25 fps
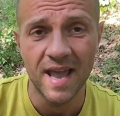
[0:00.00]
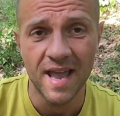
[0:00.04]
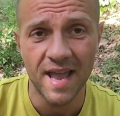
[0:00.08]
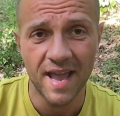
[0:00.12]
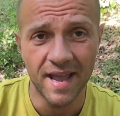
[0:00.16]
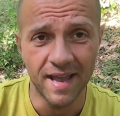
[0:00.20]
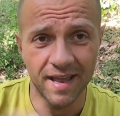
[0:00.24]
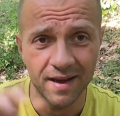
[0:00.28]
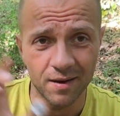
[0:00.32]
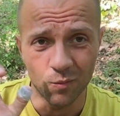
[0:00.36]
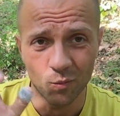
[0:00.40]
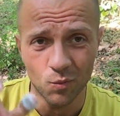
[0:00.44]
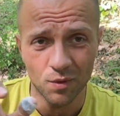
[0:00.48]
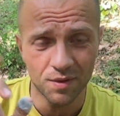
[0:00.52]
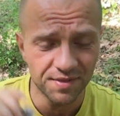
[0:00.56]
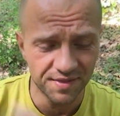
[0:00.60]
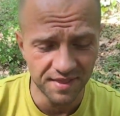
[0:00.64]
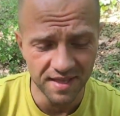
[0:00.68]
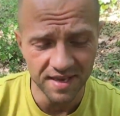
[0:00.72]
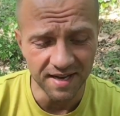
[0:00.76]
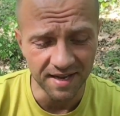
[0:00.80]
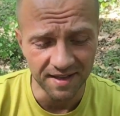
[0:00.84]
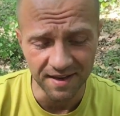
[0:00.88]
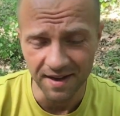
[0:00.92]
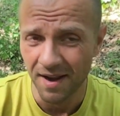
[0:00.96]
And one
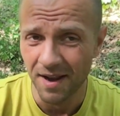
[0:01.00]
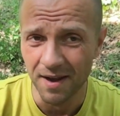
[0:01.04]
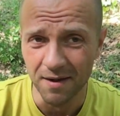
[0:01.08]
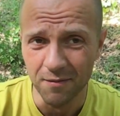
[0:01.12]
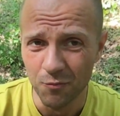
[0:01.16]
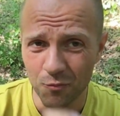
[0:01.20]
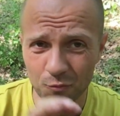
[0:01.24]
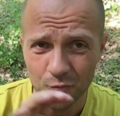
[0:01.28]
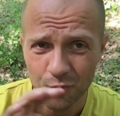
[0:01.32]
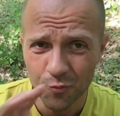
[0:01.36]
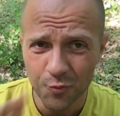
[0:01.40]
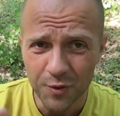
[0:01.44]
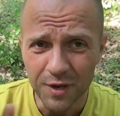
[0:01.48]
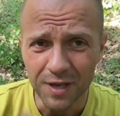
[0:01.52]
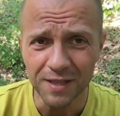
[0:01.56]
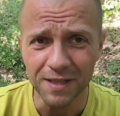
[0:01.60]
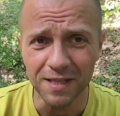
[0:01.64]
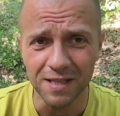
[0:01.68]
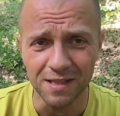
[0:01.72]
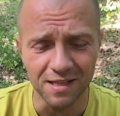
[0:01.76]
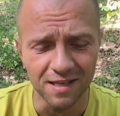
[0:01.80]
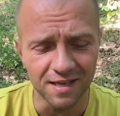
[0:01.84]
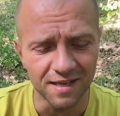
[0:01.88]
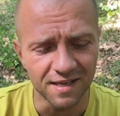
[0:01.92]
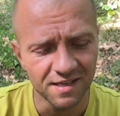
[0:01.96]
thing that I really
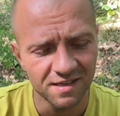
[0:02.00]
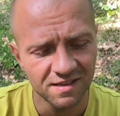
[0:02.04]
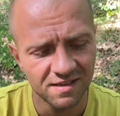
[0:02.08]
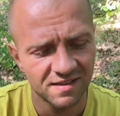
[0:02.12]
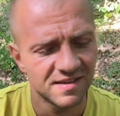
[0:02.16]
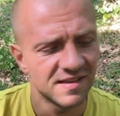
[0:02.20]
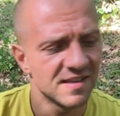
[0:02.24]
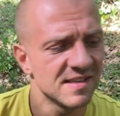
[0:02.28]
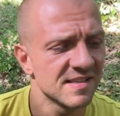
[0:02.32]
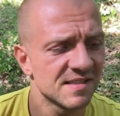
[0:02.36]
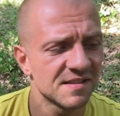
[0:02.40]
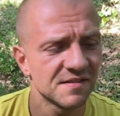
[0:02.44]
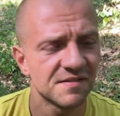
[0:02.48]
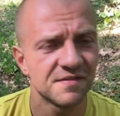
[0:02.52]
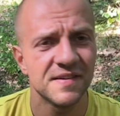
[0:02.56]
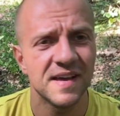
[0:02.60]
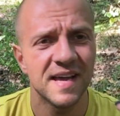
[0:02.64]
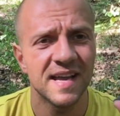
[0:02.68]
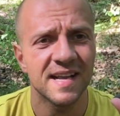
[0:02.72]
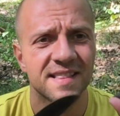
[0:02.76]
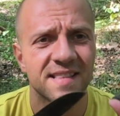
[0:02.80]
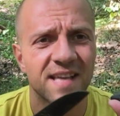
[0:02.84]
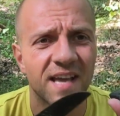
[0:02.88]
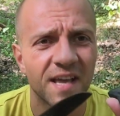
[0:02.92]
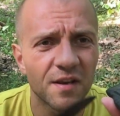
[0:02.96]
like is the
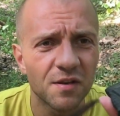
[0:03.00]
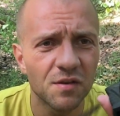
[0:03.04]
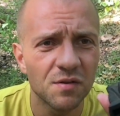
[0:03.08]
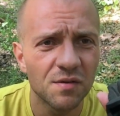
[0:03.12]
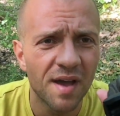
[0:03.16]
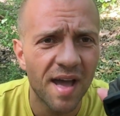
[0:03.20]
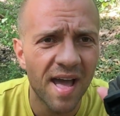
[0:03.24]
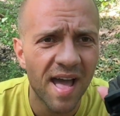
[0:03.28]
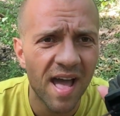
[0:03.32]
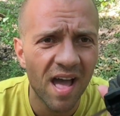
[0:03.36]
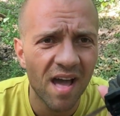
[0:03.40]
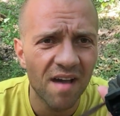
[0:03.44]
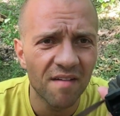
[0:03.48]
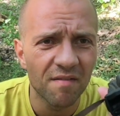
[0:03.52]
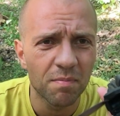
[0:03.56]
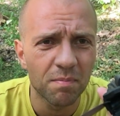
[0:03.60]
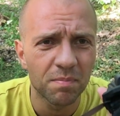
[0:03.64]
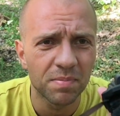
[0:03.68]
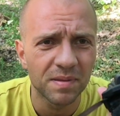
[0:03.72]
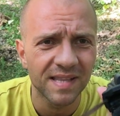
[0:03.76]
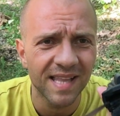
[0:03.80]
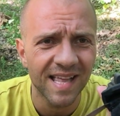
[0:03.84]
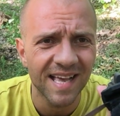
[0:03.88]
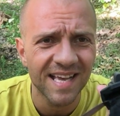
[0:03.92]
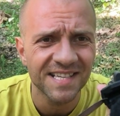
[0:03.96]
fact that you have
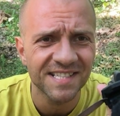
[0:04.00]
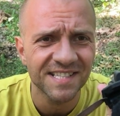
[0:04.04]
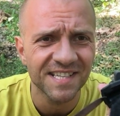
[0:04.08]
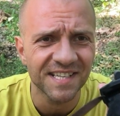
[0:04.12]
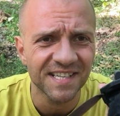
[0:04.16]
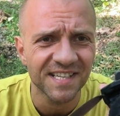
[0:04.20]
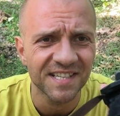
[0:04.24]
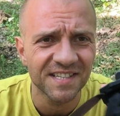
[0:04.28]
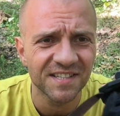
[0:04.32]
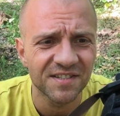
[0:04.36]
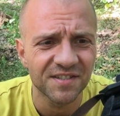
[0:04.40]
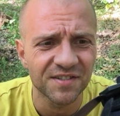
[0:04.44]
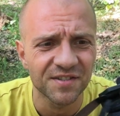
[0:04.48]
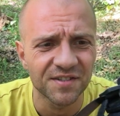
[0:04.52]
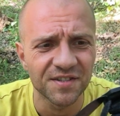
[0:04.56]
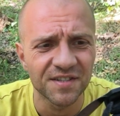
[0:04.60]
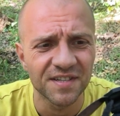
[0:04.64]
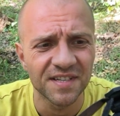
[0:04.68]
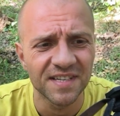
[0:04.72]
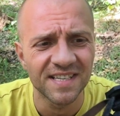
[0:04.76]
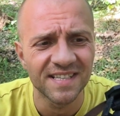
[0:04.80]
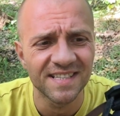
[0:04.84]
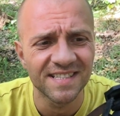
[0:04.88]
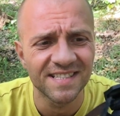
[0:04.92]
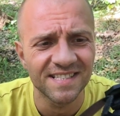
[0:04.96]
plastic insert
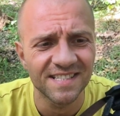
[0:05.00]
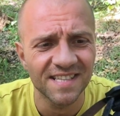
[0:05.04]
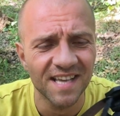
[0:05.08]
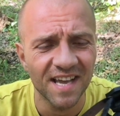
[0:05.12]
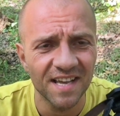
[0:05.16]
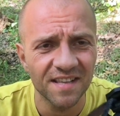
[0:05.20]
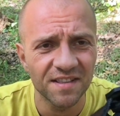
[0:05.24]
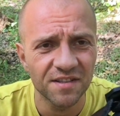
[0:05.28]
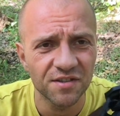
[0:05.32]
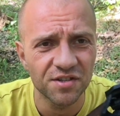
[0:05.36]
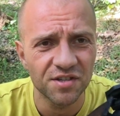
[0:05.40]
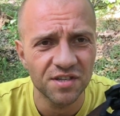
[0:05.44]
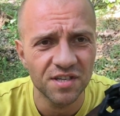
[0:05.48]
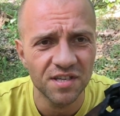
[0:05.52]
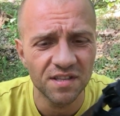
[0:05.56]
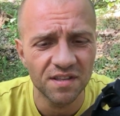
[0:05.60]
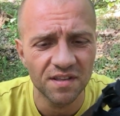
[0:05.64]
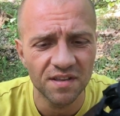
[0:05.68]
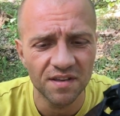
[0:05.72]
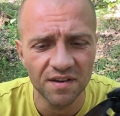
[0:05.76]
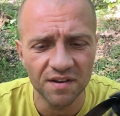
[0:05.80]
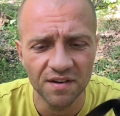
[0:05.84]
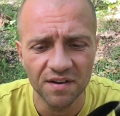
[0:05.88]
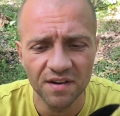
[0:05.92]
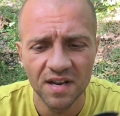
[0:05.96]
inside the sheath
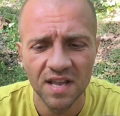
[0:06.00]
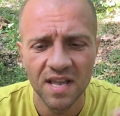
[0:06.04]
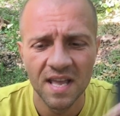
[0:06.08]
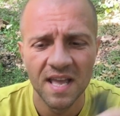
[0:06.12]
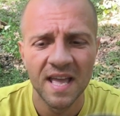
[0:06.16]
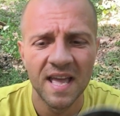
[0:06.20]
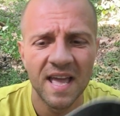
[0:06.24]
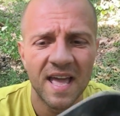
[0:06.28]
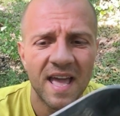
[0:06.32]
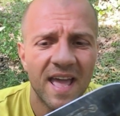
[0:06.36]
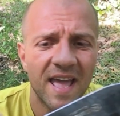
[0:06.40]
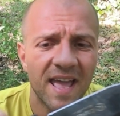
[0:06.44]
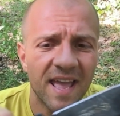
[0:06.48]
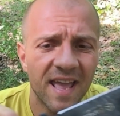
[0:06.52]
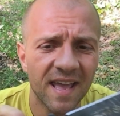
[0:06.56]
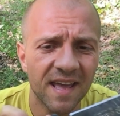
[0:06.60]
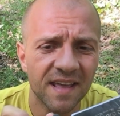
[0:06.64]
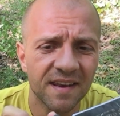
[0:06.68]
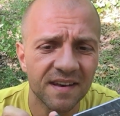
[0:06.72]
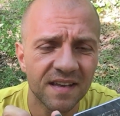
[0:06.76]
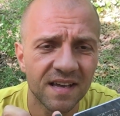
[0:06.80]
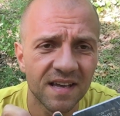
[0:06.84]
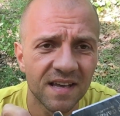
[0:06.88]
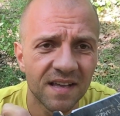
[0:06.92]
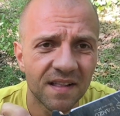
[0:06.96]
here,
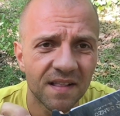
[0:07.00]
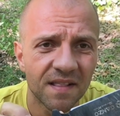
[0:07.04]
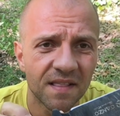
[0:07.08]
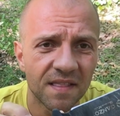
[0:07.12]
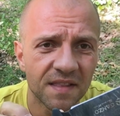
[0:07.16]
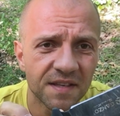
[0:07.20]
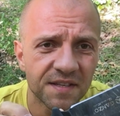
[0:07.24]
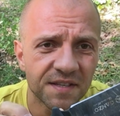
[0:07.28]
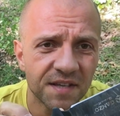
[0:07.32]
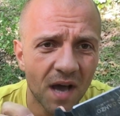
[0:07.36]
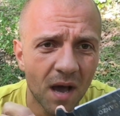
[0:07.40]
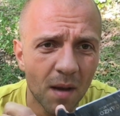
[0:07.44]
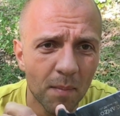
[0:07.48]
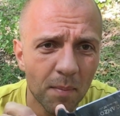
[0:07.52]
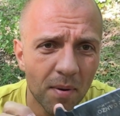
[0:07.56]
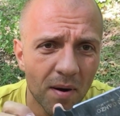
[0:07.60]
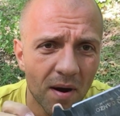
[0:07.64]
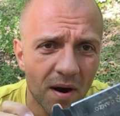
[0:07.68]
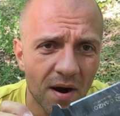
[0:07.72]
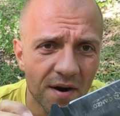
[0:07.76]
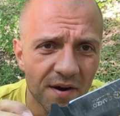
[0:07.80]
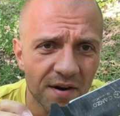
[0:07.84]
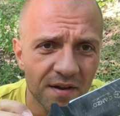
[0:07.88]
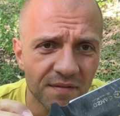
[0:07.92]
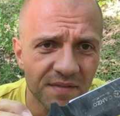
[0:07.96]
and the top
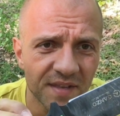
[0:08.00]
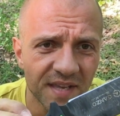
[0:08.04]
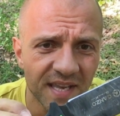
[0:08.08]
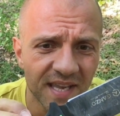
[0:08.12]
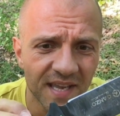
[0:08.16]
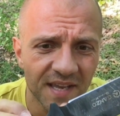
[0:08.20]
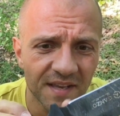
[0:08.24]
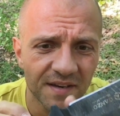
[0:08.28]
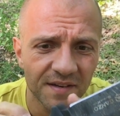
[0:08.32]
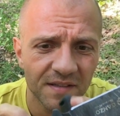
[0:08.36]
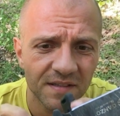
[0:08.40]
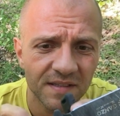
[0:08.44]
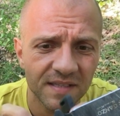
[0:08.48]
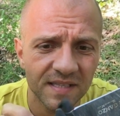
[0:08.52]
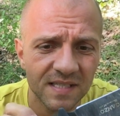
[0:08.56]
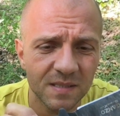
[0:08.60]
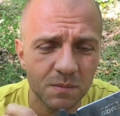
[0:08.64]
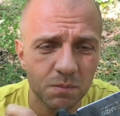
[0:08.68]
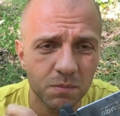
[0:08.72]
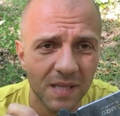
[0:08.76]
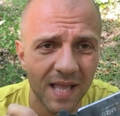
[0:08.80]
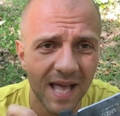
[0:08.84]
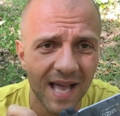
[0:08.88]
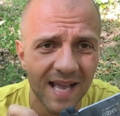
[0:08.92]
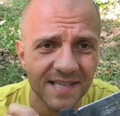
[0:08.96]
part of the handle is
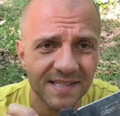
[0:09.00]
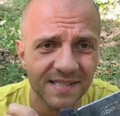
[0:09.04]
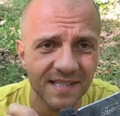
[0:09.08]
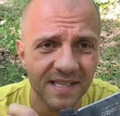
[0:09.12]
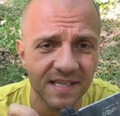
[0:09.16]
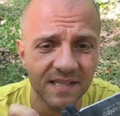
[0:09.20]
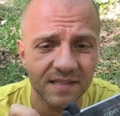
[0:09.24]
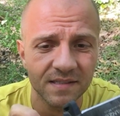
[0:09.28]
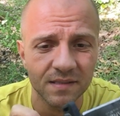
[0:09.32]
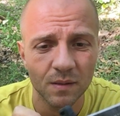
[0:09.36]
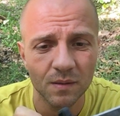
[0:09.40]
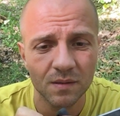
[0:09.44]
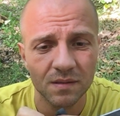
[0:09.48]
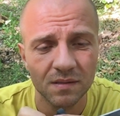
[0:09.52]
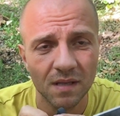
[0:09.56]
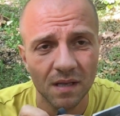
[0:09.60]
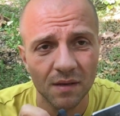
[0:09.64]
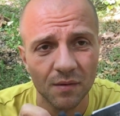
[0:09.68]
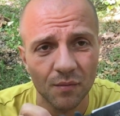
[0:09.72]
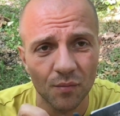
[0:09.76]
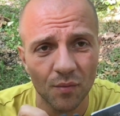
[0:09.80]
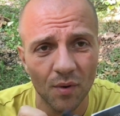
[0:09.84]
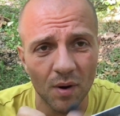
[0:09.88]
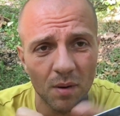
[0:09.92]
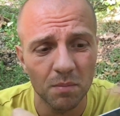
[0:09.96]
plastic. So it's
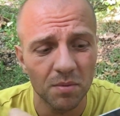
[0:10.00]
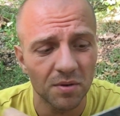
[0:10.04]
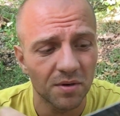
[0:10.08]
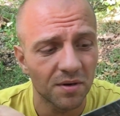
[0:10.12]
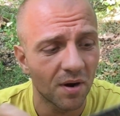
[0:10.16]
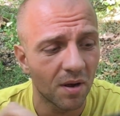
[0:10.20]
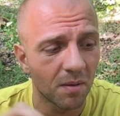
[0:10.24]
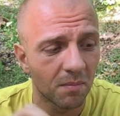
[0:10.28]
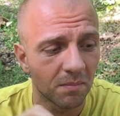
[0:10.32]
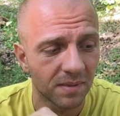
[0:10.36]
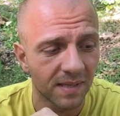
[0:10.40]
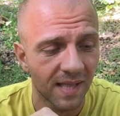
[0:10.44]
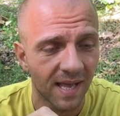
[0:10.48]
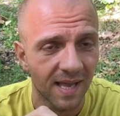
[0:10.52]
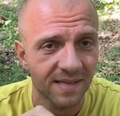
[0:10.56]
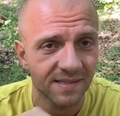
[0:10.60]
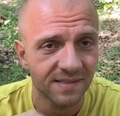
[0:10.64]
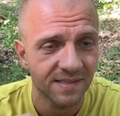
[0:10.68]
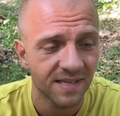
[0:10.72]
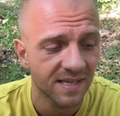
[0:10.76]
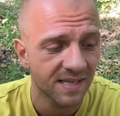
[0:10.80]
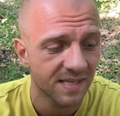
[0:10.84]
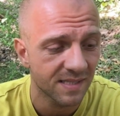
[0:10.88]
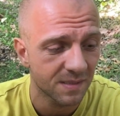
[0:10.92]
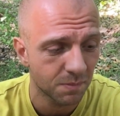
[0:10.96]
not rubber on
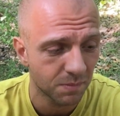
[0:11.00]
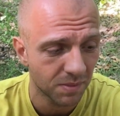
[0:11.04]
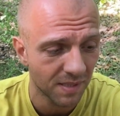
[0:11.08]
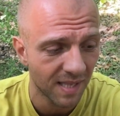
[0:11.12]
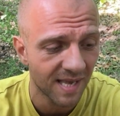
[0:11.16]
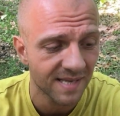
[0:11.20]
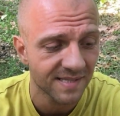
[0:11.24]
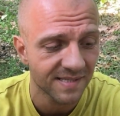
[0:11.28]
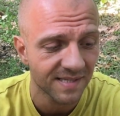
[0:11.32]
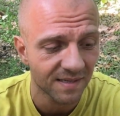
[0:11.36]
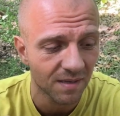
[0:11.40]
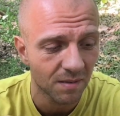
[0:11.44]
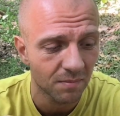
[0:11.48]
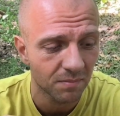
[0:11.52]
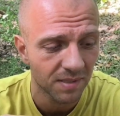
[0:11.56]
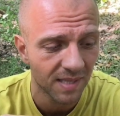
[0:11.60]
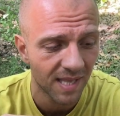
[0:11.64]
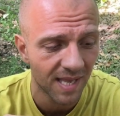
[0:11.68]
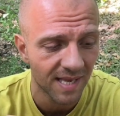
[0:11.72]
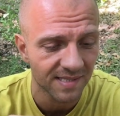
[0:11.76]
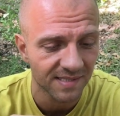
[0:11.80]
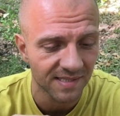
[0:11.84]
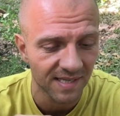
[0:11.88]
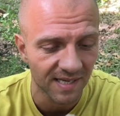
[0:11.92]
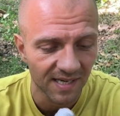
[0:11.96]
plastic, it's plastic on
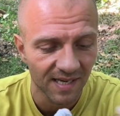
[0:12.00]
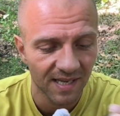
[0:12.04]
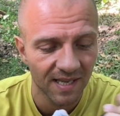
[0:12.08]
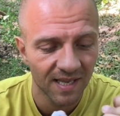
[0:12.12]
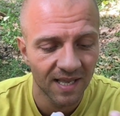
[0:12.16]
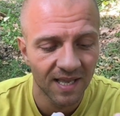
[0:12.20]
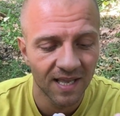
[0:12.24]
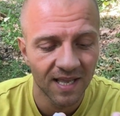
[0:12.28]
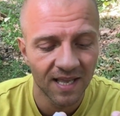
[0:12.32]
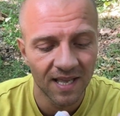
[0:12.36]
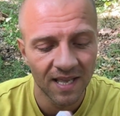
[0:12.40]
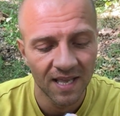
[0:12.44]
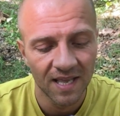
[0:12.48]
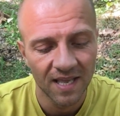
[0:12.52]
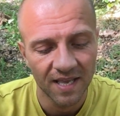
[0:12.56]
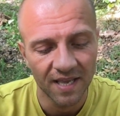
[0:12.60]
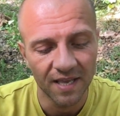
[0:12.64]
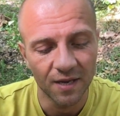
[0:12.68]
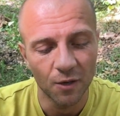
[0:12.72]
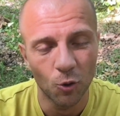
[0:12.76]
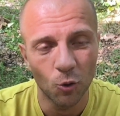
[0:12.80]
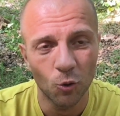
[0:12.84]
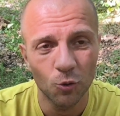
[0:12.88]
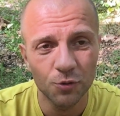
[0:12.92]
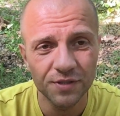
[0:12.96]
plastic.
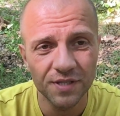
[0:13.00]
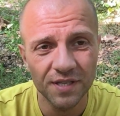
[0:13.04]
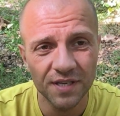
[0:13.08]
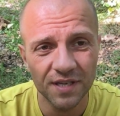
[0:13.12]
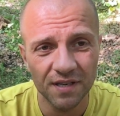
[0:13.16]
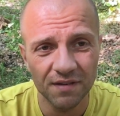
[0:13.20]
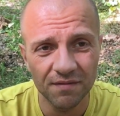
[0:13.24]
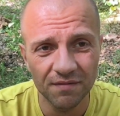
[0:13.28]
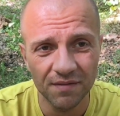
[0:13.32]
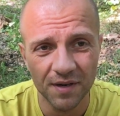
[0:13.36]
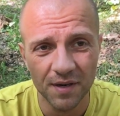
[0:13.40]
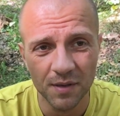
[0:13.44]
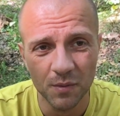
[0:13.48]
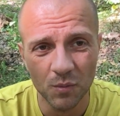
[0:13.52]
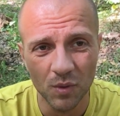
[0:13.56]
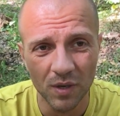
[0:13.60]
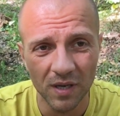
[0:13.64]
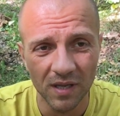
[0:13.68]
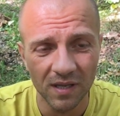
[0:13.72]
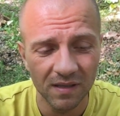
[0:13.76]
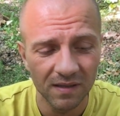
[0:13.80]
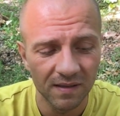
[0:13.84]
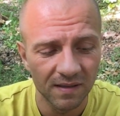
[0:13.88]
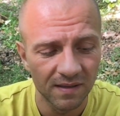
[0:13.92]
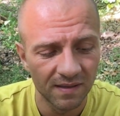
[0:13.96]
It holds it in very
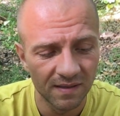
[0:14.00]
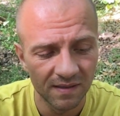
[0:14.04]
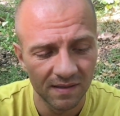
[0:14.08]
well,